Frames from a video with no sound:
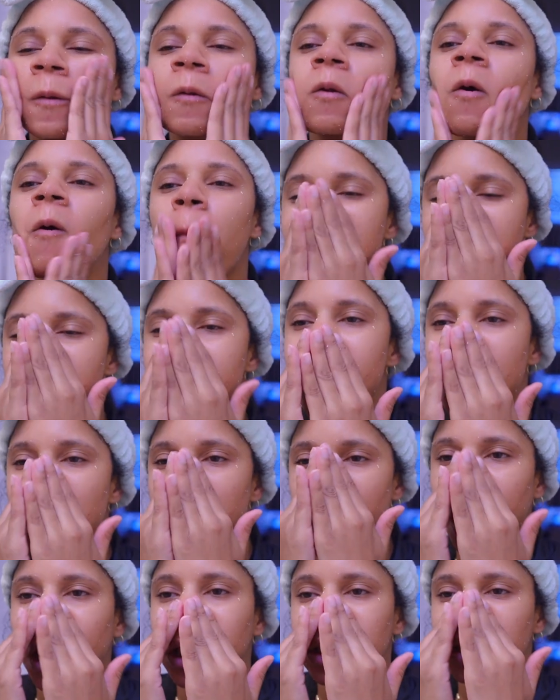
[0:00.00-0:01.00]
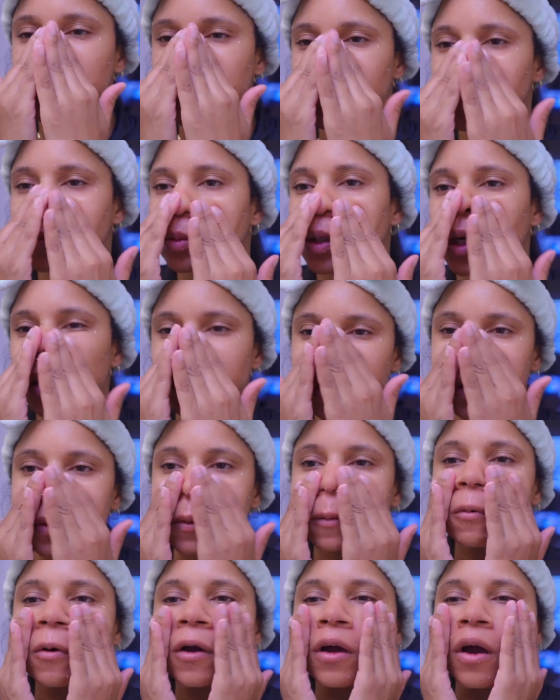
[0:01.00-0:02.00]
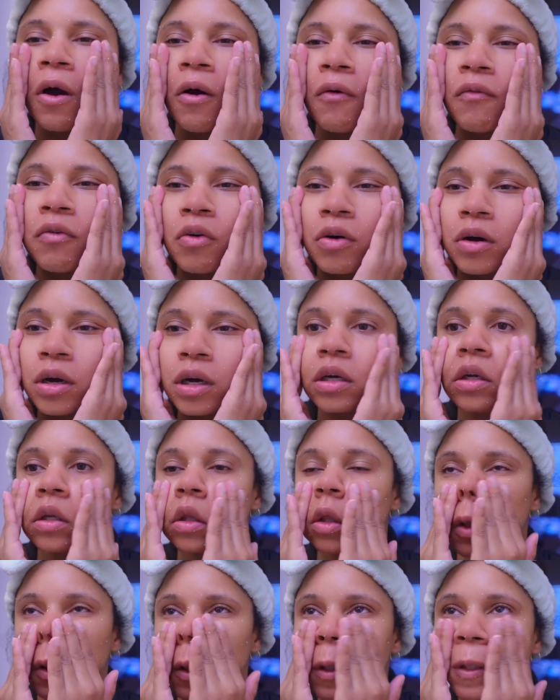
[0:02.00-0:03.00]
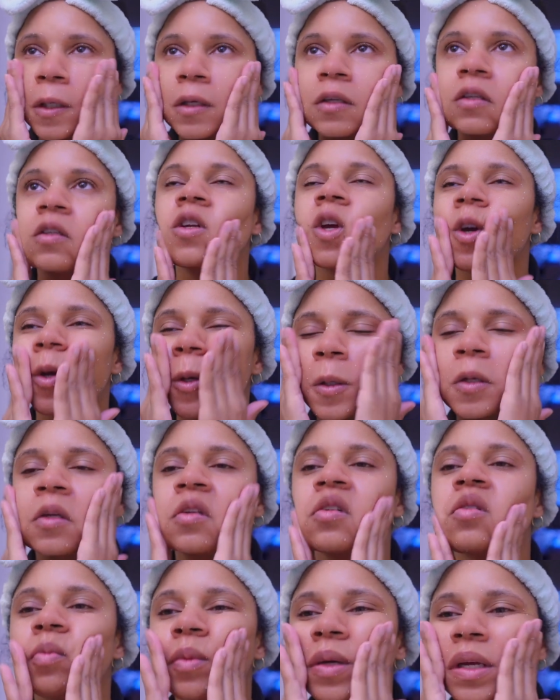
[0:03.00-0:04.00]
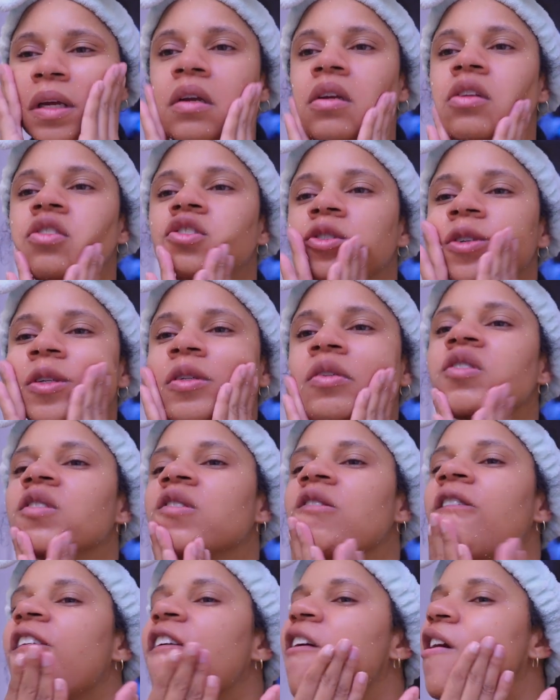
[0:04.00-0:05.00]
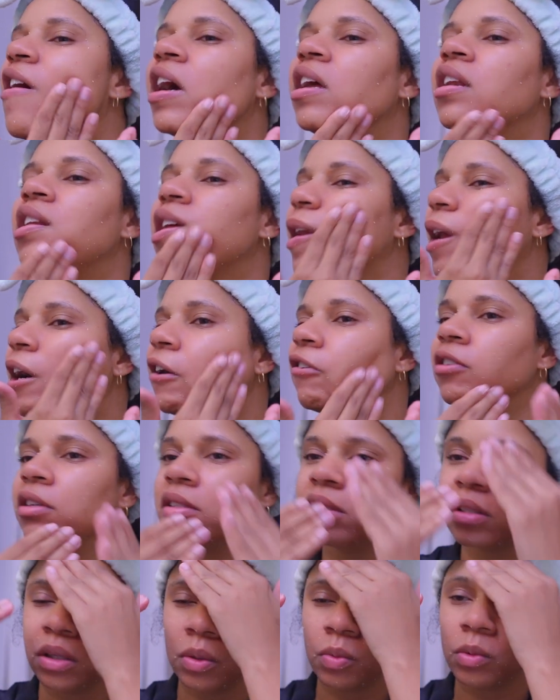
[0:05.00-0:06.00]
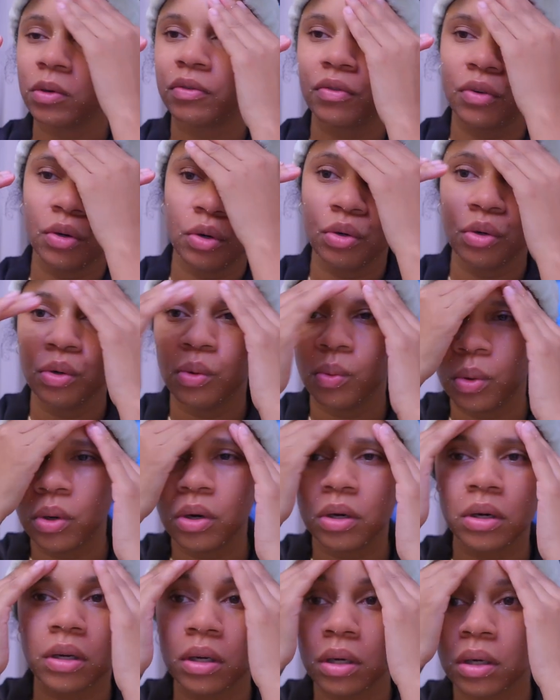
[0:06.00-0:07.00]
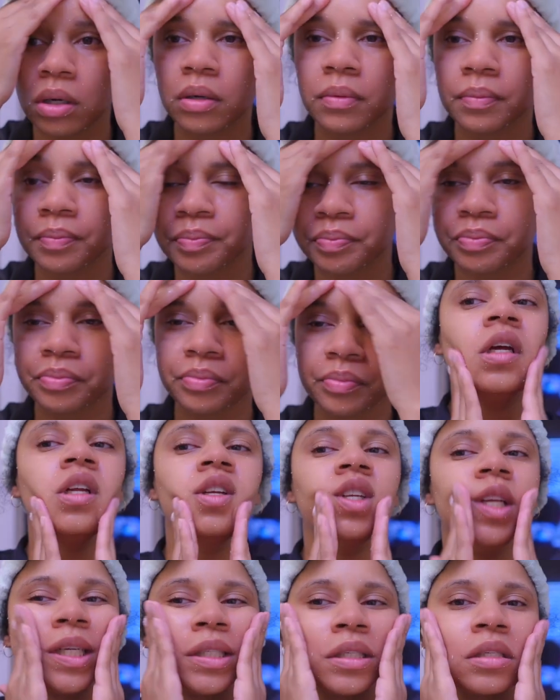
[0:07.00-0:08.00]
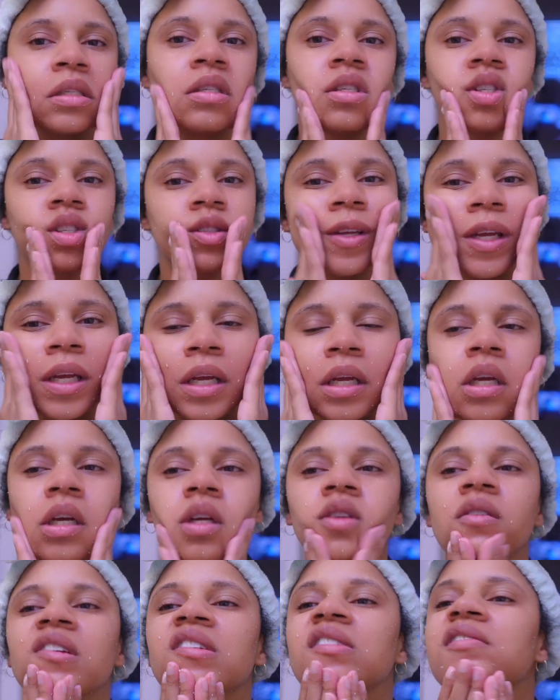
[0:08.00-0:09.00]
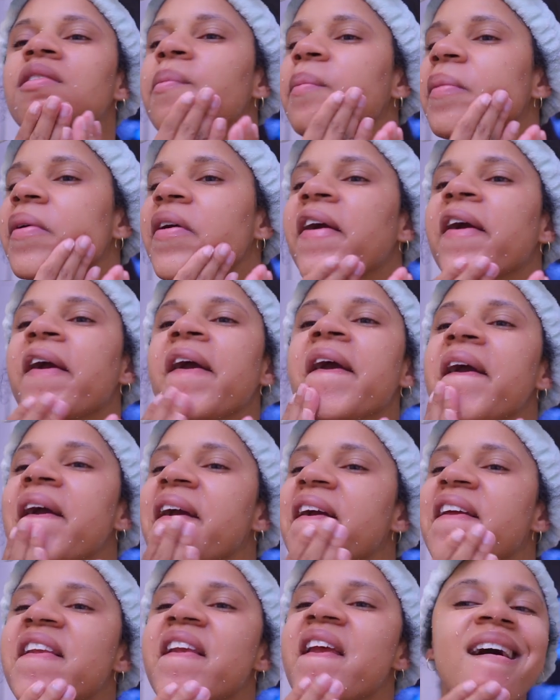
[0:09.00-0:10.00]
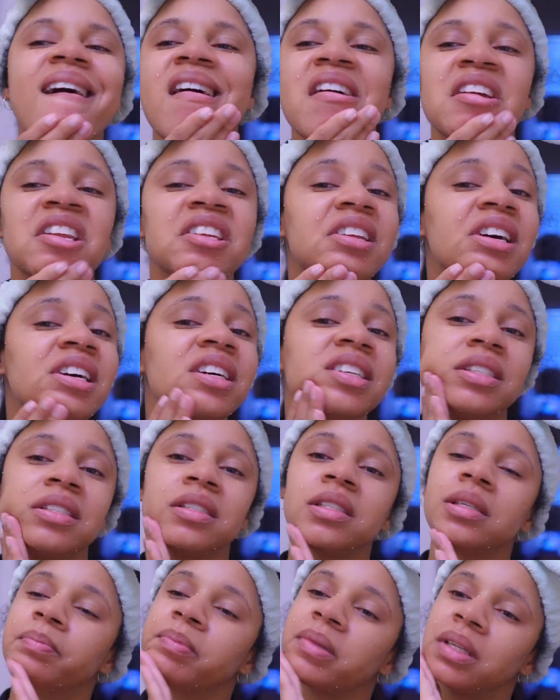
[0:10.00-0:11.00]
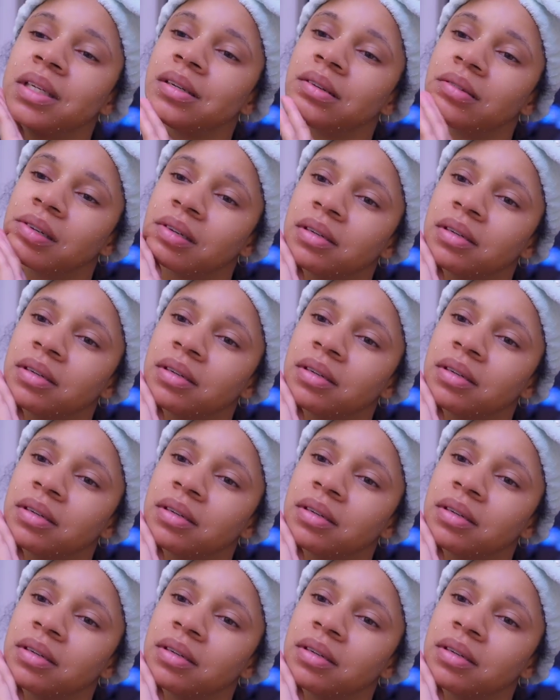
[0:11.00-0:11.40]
So I just rub it around for a good 30 seconds, being gentle, and then I rinse it with cool water. It doesn't sting, it doesn't burn, it does something.